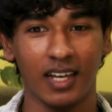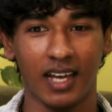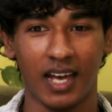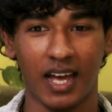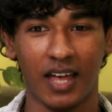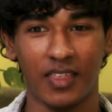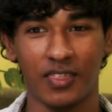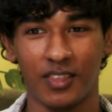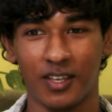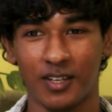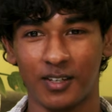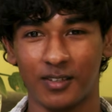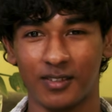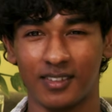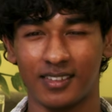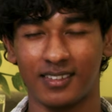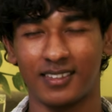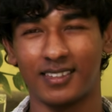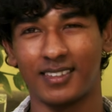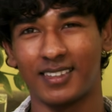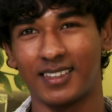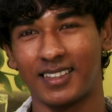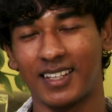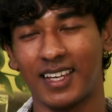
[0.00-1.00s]
at the end of
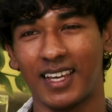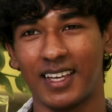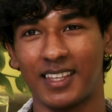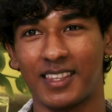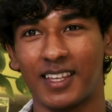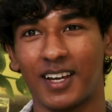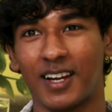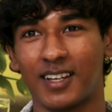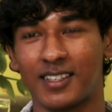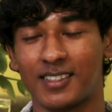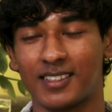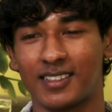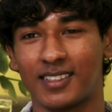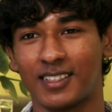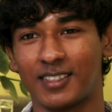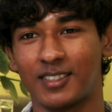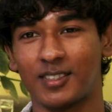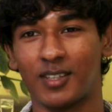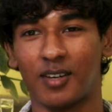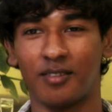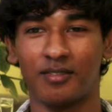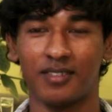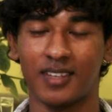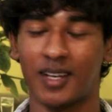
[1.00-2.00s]
the day, there's a
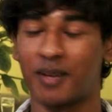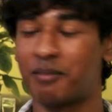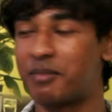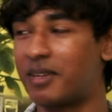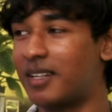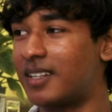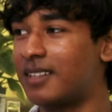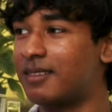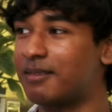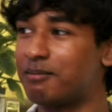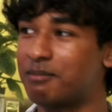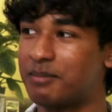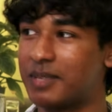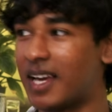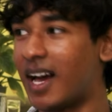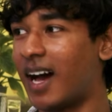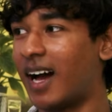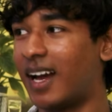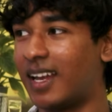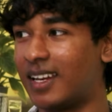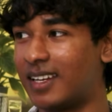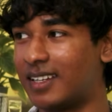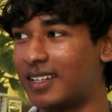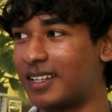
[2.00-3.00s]
software bit
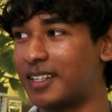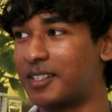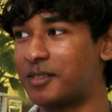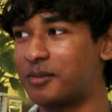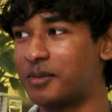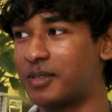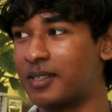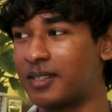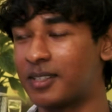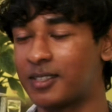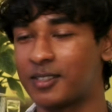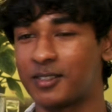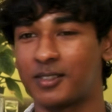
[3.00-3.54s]
behind it as well.